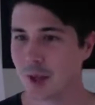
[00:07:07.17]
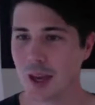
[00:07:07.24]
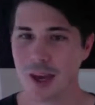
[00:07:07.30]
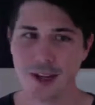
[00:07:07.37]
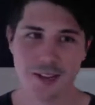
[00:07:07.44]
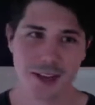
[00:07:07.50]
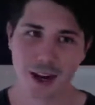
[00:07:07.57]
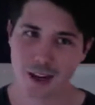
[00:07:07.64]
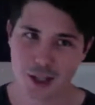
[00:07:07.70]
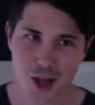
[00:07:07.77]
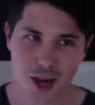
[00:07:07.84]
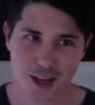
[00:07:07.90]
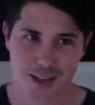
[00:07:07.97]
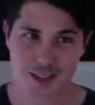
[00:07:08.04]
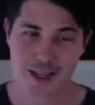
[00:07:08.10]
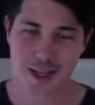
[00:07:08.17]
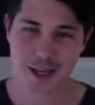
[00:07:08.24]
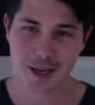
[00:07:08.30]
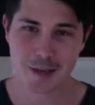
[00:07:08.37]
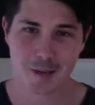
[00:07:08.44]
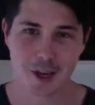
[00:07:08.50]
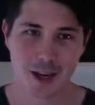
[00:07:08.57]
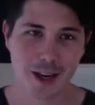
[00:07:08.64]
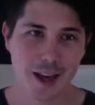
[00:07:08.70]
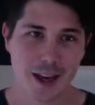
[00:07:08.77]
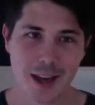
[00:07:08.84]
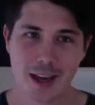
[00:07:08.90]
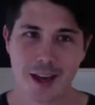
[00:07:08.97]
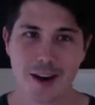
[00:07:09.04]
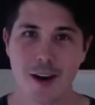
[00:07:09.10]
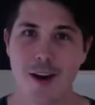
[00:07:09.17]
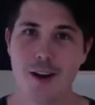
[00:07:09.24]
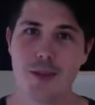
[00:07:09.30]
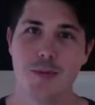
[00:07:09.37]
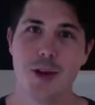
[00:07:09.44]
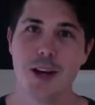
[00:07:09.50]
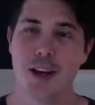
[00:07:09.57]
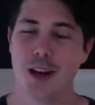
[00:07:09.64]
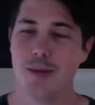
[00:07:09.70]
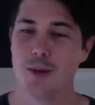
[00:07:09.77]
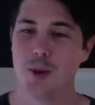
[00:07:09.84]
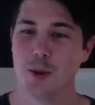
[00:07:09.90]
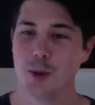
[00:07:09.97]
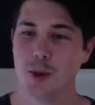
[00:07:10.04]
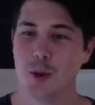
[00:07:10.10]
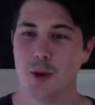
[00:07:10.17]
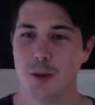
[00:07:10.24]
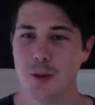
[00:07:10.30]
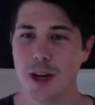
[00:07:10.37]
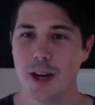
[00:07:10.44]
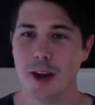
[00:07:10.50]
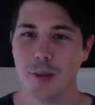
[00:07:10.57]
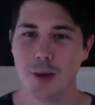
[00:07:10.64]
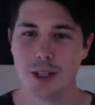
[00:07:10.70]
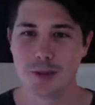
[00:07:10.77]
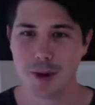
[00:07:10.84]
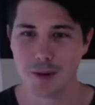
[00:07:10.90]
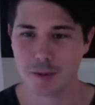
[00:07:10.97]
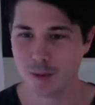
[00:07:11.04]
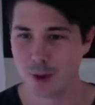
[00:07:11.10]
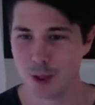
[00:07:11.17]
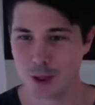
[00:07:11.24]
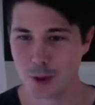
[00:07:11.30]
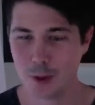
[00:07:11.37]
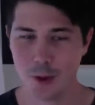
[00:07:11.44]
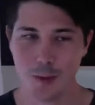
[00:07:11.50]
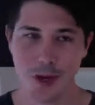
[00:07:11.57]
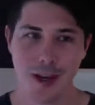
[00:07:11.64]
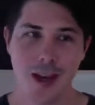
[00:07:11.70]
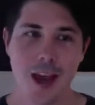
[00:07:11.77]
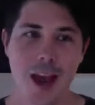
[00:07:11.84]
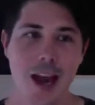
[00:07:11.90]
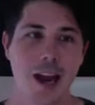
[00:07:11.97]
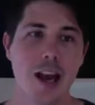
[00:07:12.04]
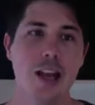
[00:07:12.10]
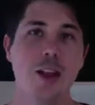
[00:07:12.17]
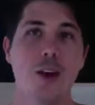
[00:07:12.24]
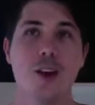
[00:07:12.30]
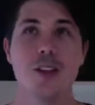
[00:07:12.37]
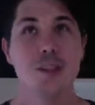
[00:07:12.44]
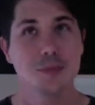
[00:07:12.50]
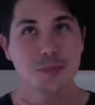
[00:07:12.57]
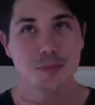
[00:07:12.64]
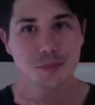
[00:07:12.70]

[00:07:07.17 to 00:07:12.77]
And started chatting to him, and he encouraged me to come to a tournament. I went to my first tournament and I lost